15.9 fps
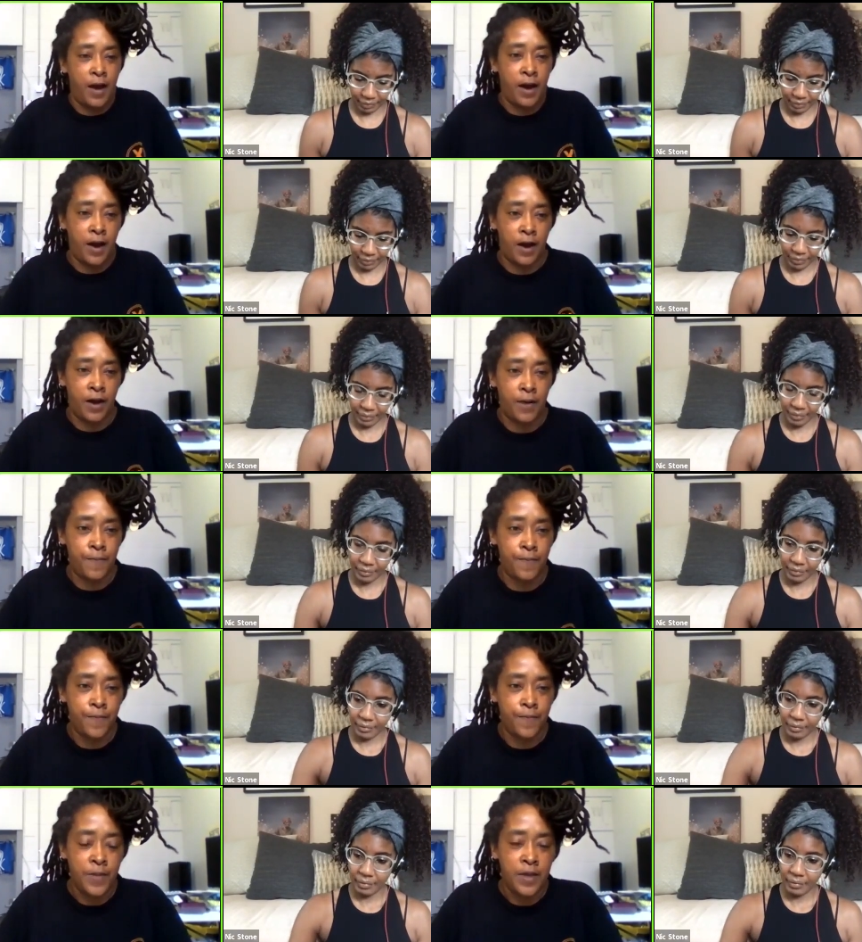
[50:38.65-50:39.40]

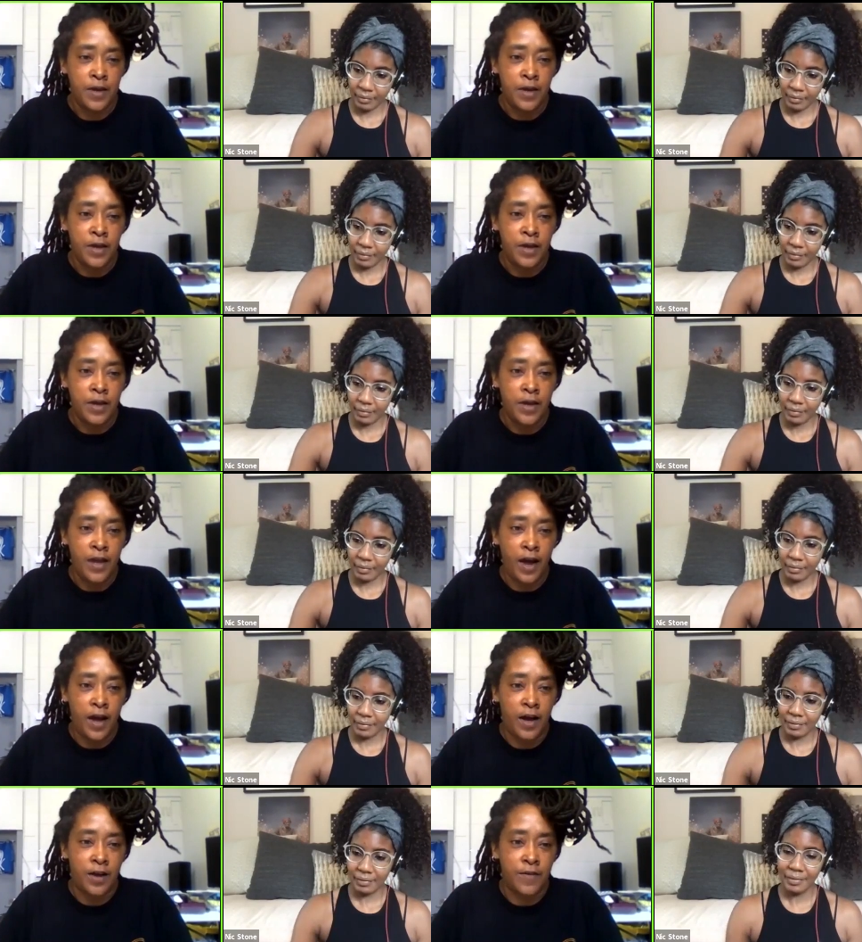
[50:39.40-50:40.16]
Speaker 1: Um,
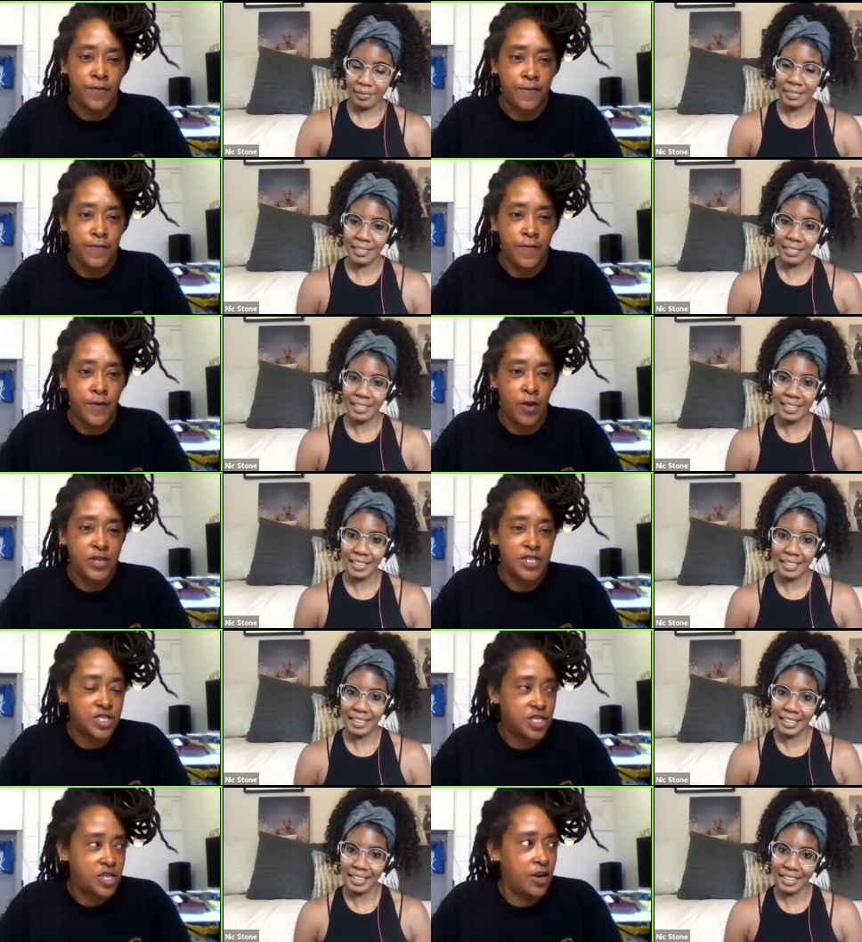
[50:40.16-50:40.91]
Uh, you know,
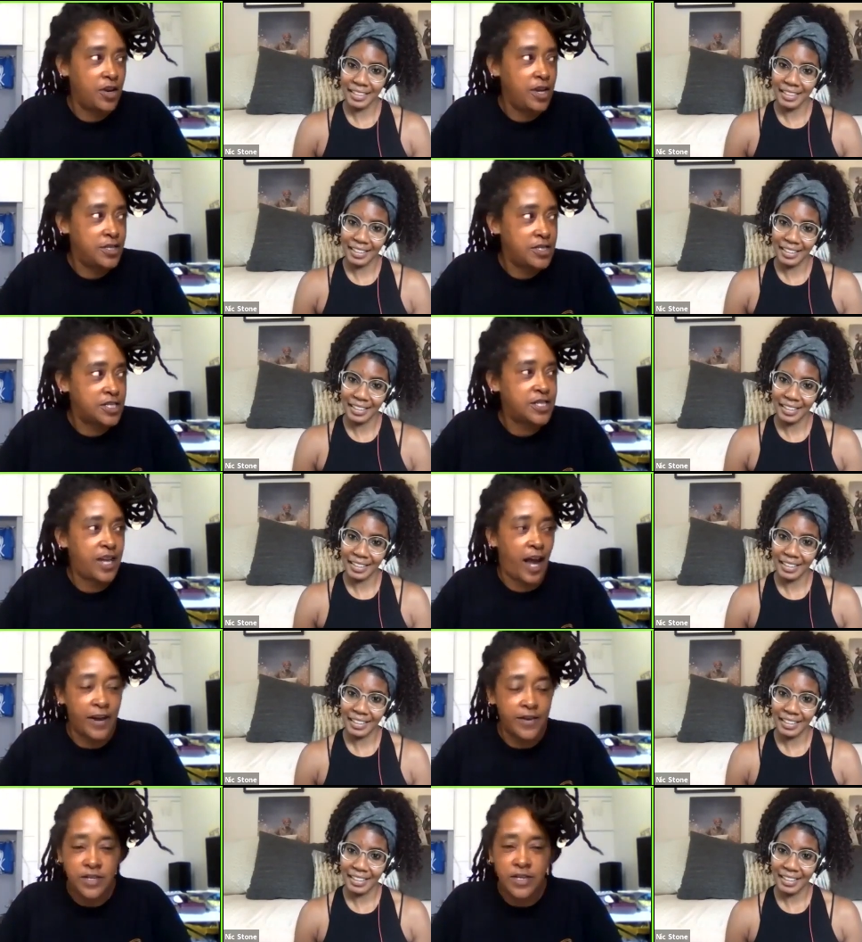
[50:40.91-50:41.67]
he just turned, he just
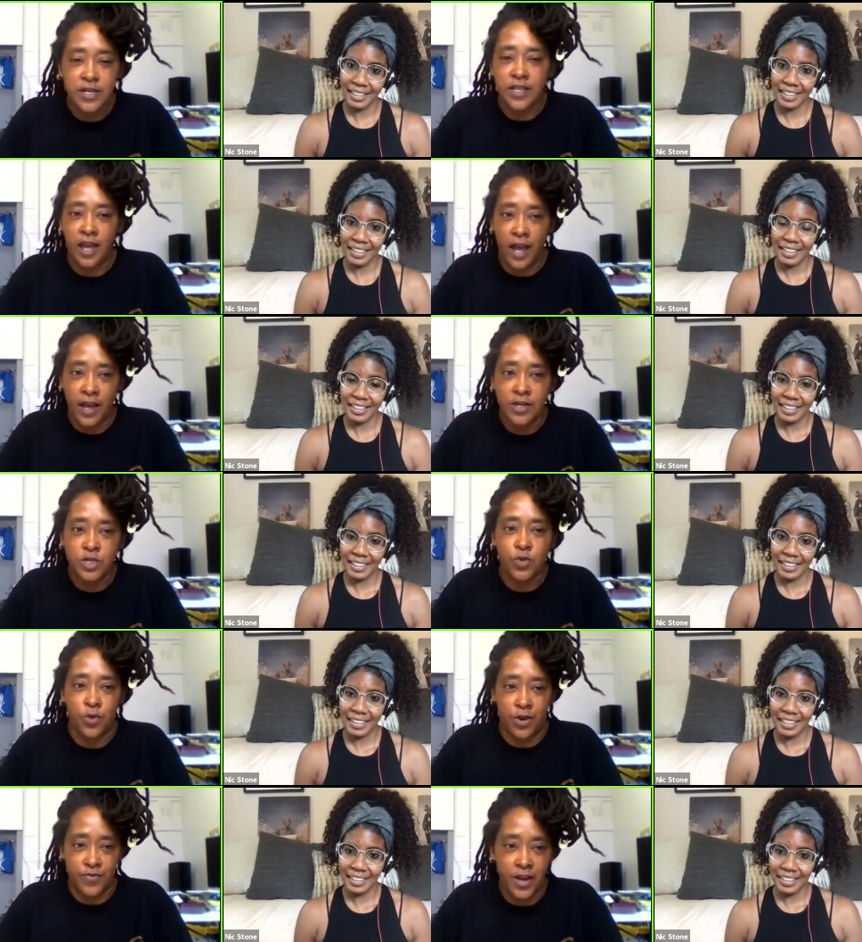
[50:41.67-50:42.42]
got to the
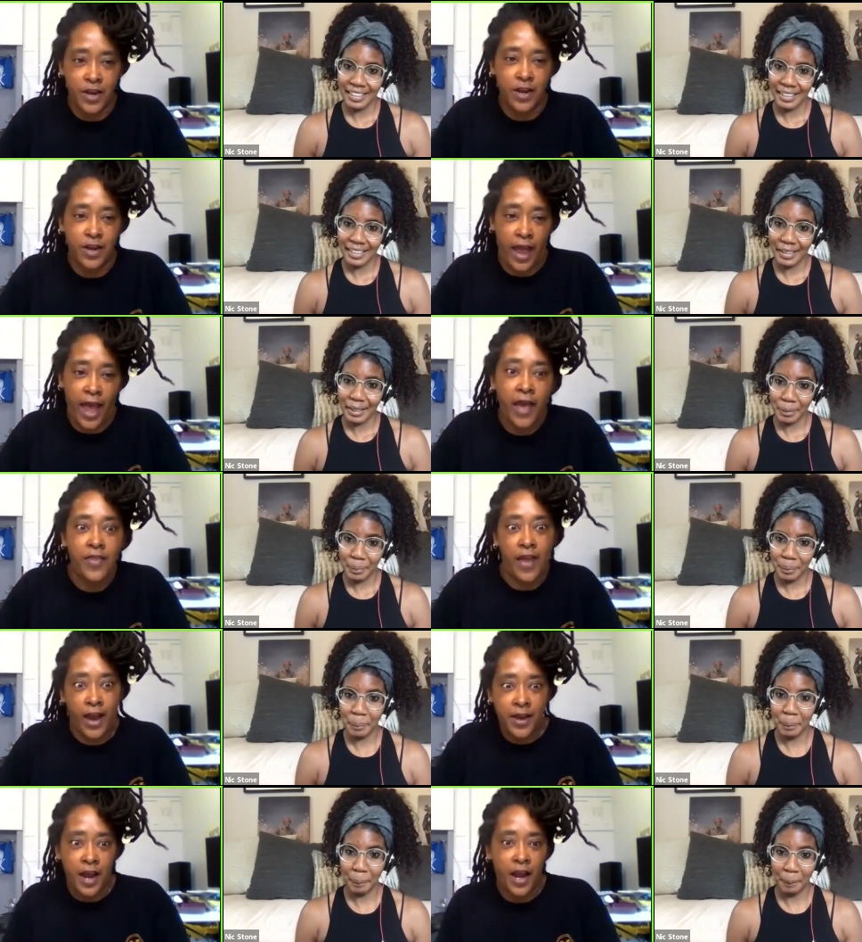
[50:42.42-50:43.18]
age where there,
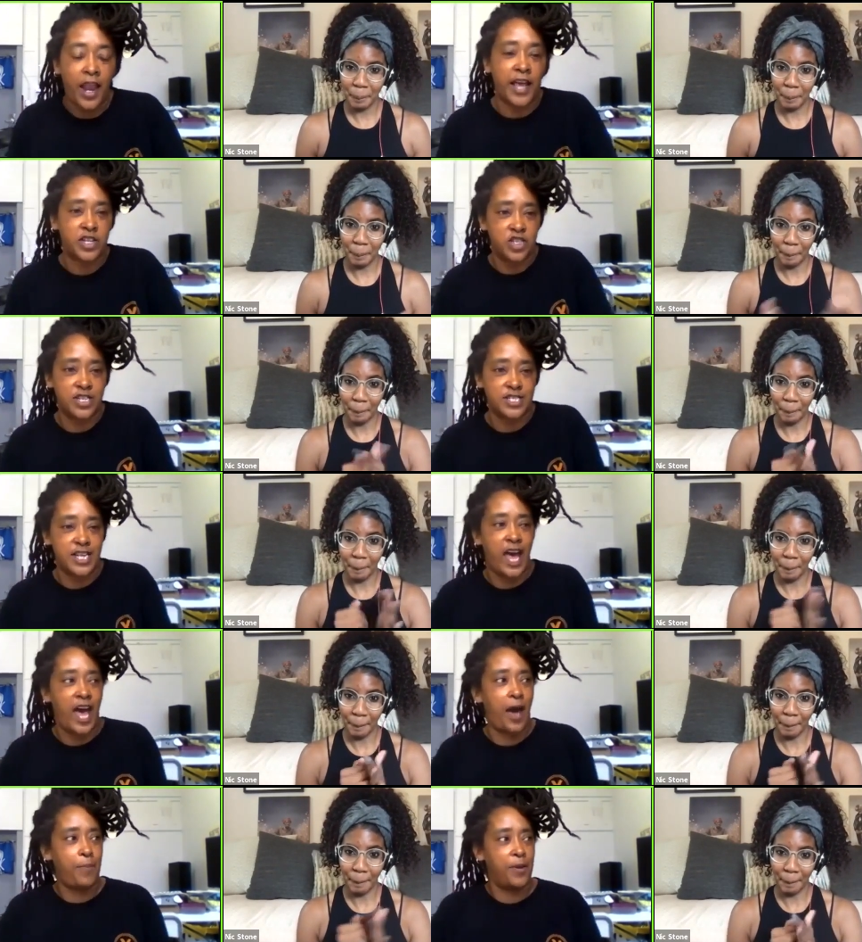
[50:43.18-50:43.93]
and an election is
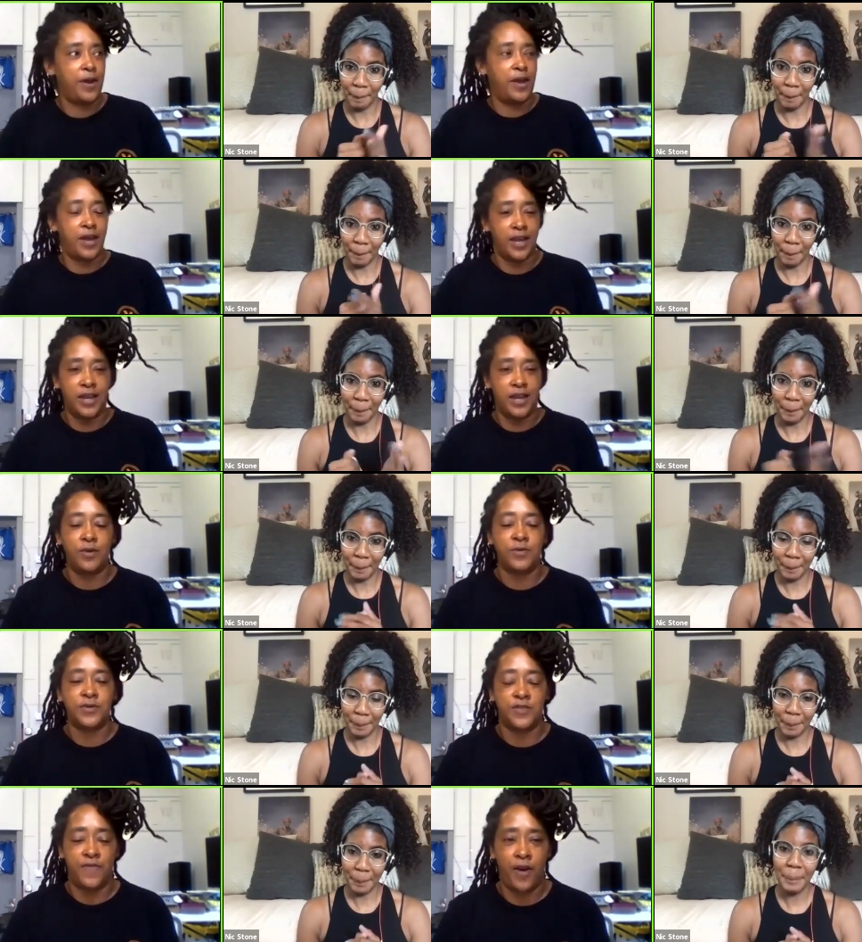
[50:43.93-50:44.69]
happening, and he
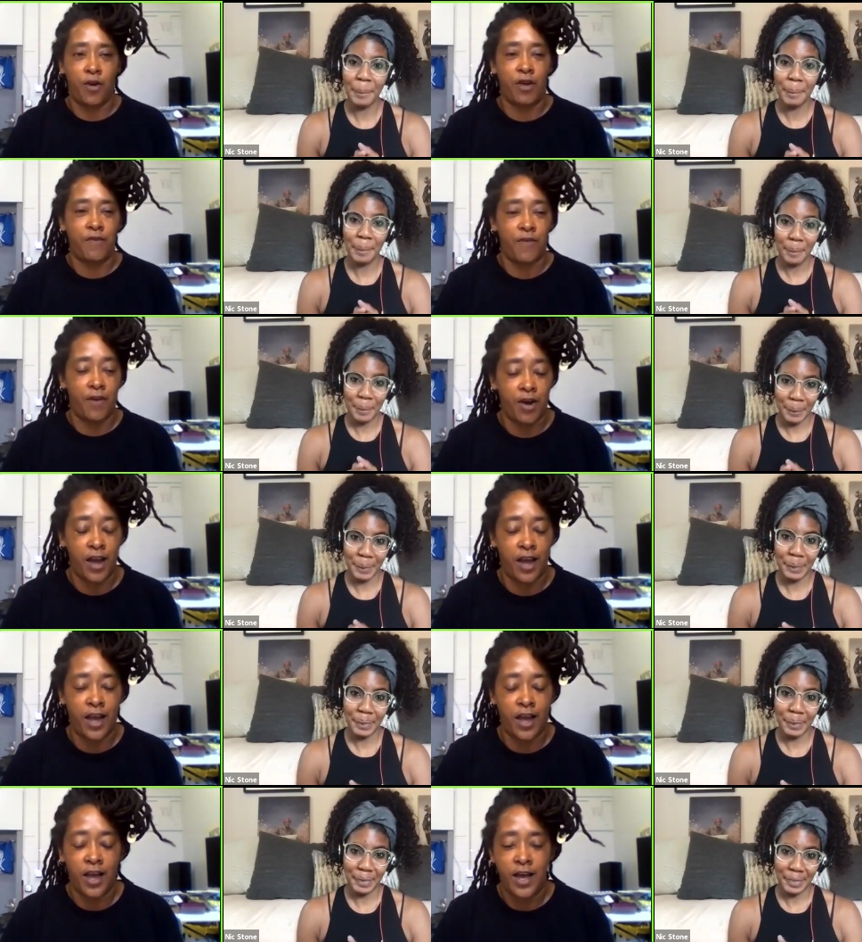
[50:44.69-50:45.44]
was very,
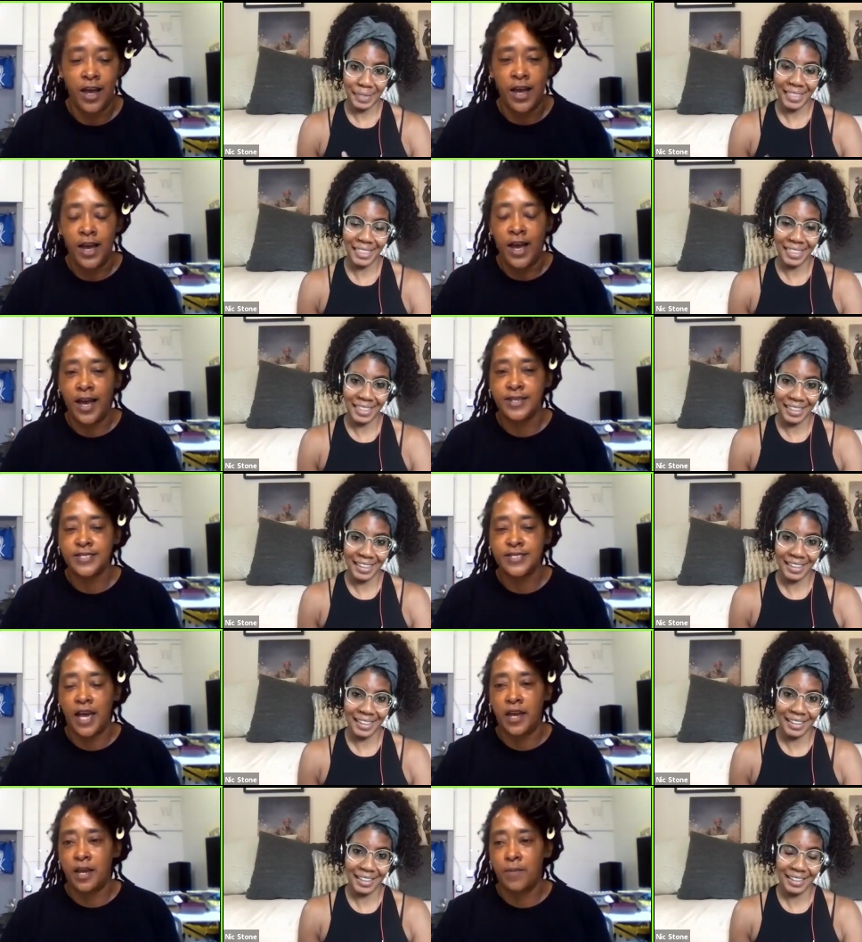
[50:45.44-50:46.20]
very
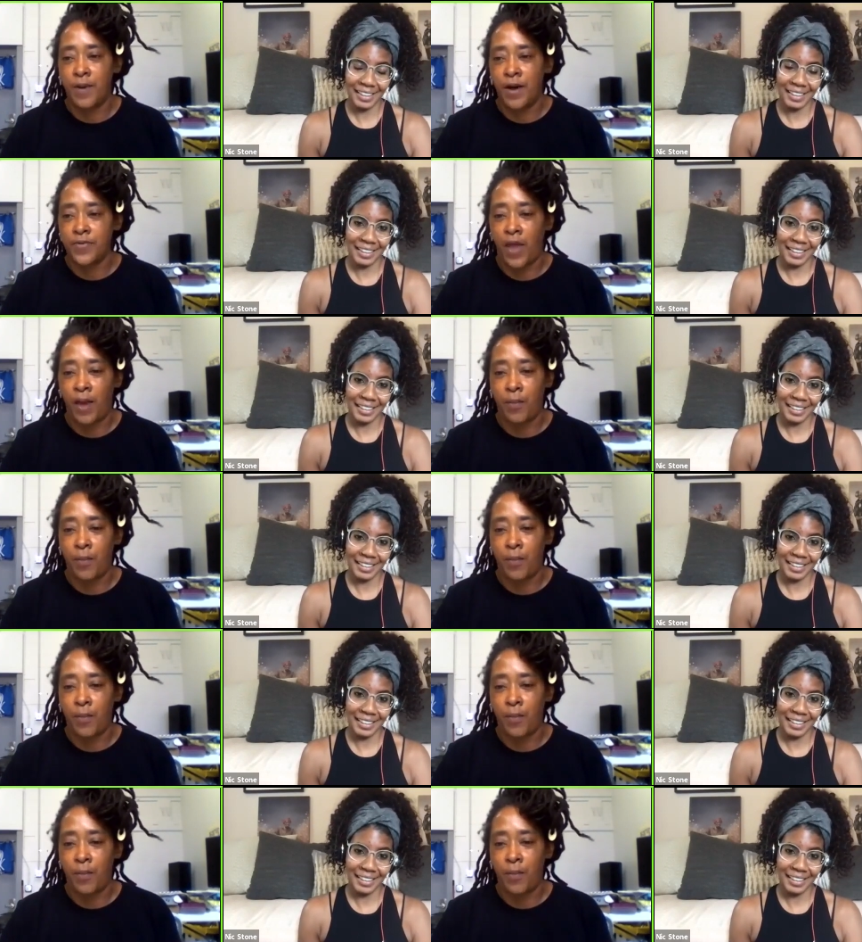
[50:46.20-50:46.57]
excited about